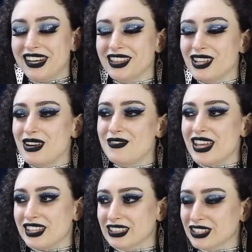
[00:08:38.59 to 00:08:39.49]
And I love
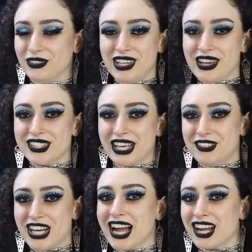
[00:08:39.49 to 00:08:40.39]
that the little nails have
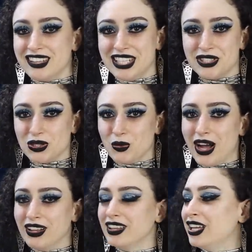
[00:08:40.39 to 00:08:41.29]
Jack on these as
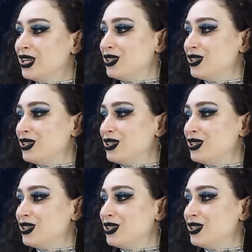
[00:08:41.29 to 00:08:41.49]
well.